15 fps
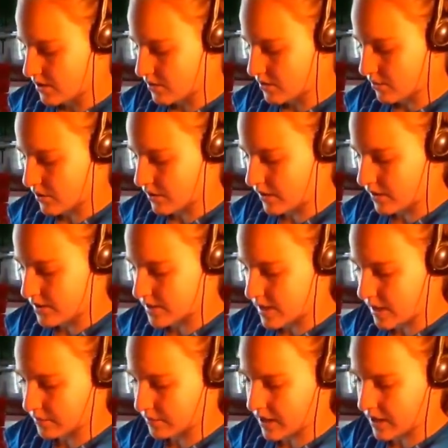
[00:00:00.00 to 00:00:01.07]
one of the
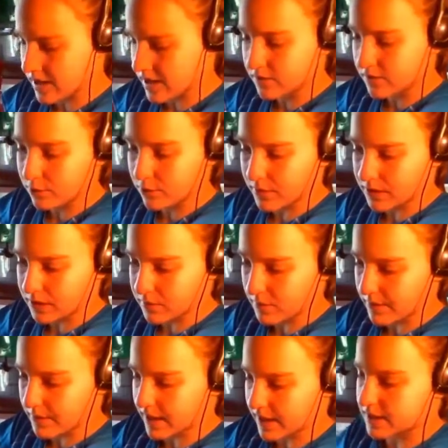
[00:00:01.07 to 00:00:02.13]
same lines if you butt them
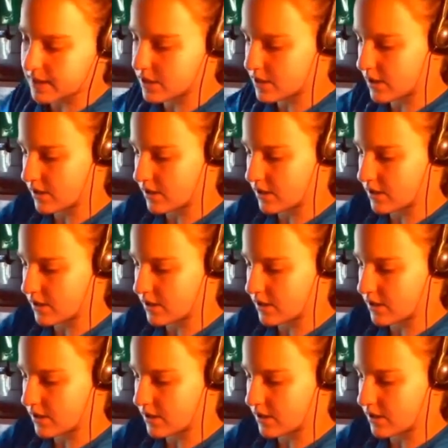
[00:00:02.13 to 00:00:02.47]
up against each